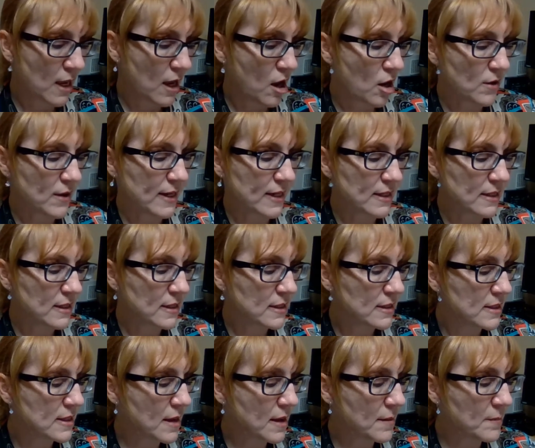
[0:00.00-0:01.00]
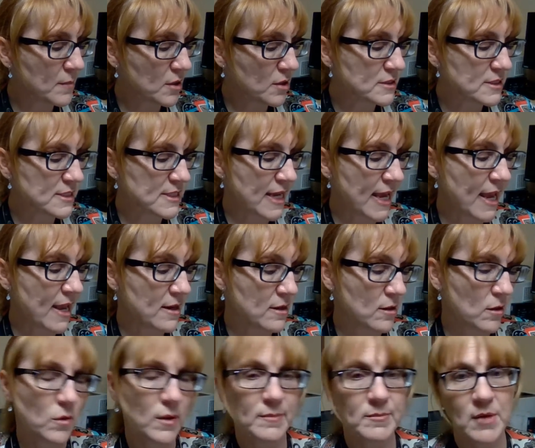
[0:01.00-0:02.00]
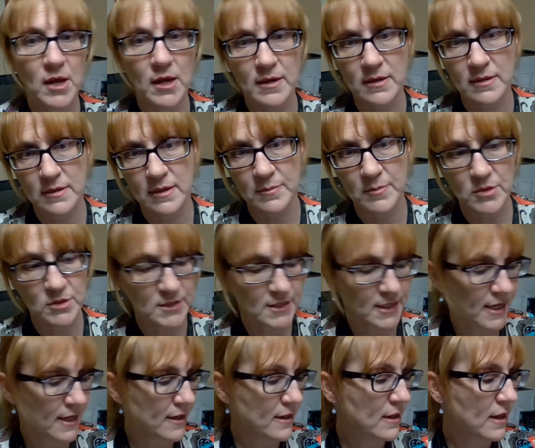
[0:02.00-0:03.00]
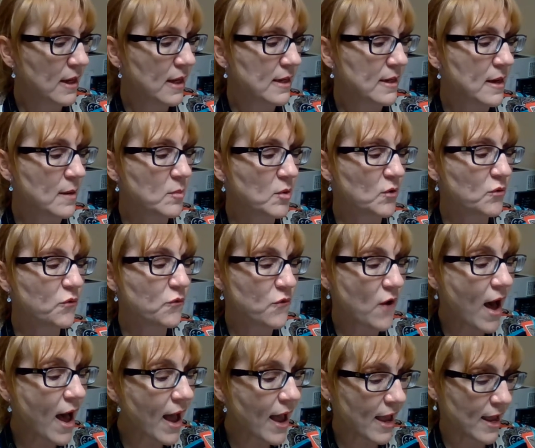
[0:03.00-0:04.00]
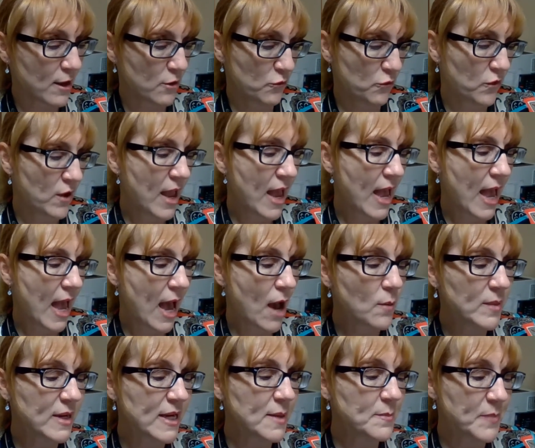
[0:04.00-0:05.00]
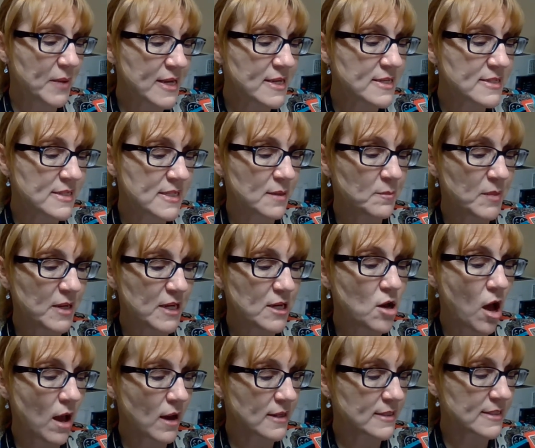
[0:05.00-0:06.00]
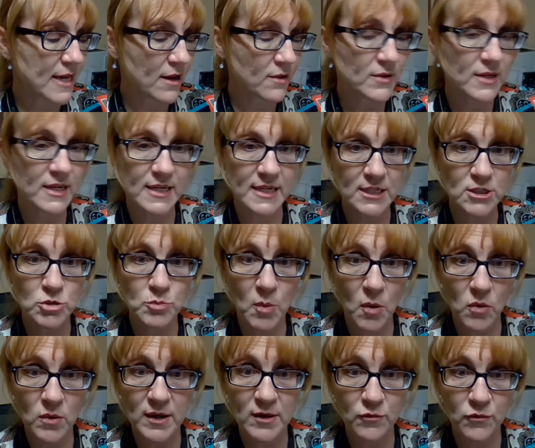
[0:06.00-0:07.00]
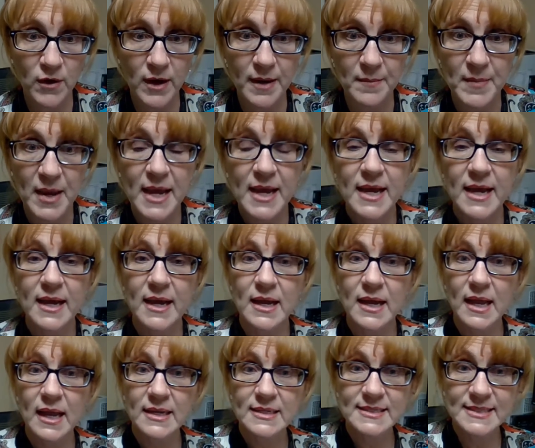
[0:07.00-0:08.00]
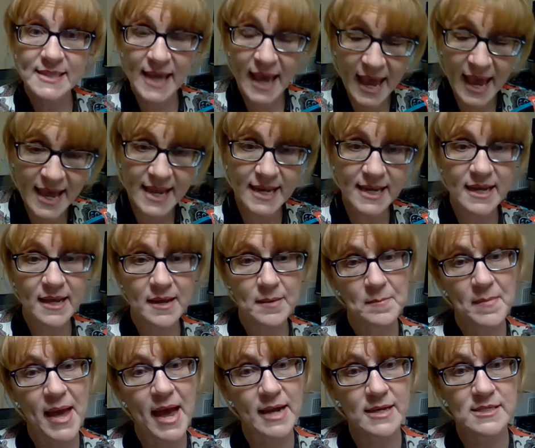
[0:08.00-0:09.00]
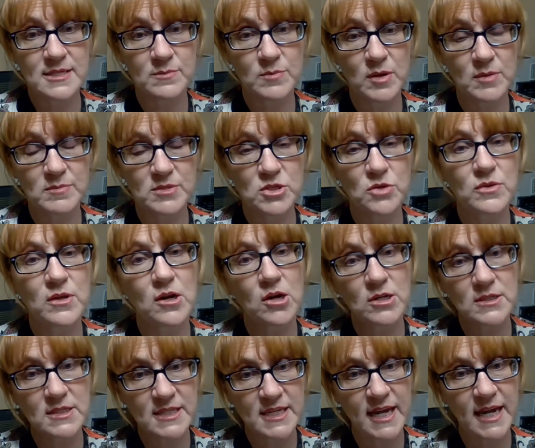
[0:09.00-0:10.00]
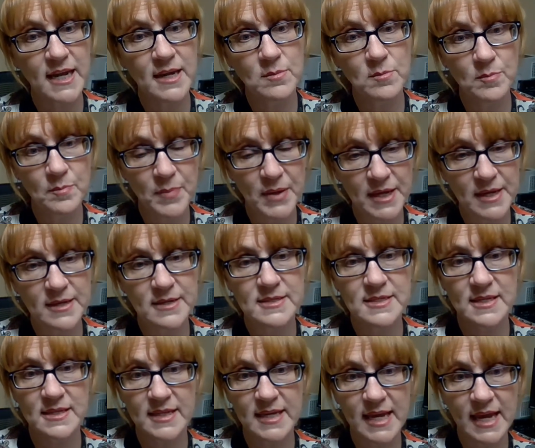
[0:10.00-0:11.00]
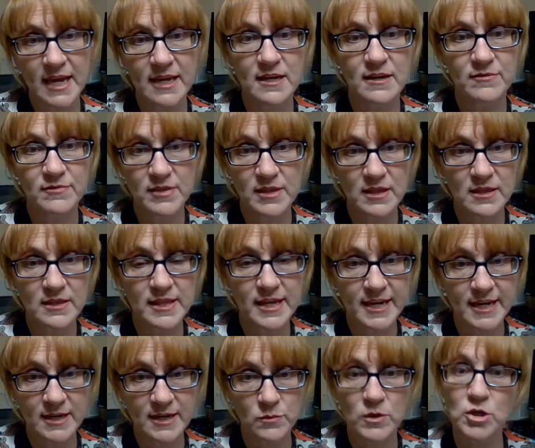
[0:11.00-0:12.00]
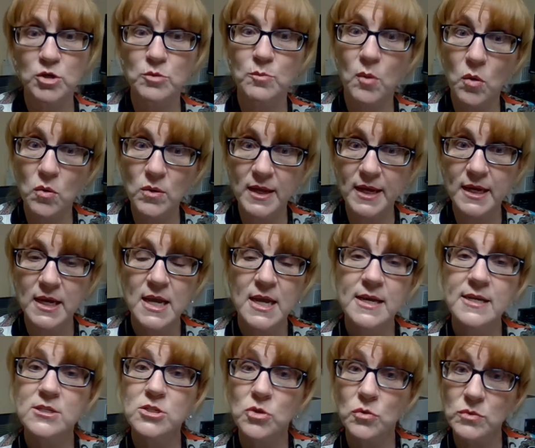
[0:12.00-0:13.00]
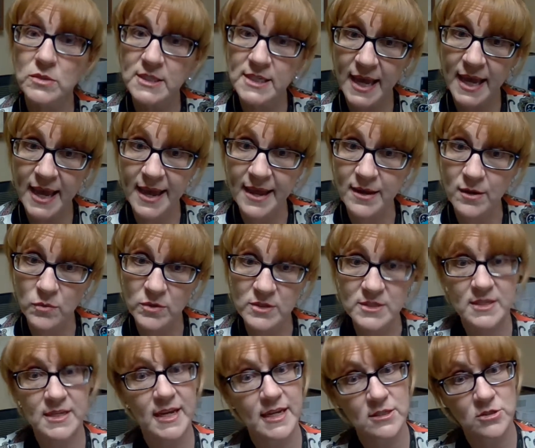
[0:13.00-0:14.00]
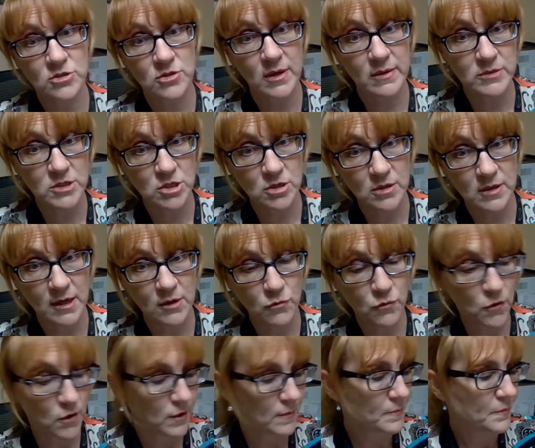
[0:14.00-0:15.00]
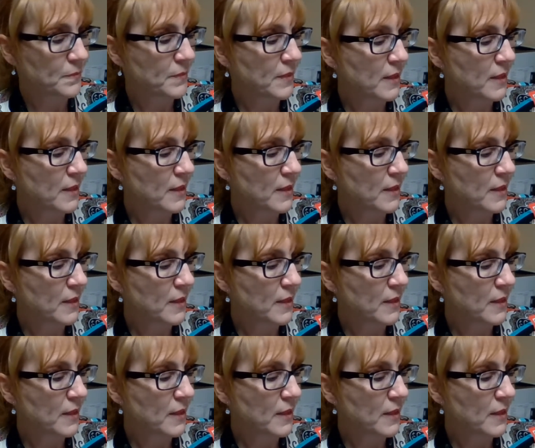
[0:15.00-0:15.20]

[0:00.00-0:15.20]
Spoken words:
All right, number 10. No, I'm not on number 10. Number 5. How many pins can be knocked down in each bowling frame? 10 maximum. So there are 10 pins at the end of the lane when you're bowling. So 10 was the answer I was looking for.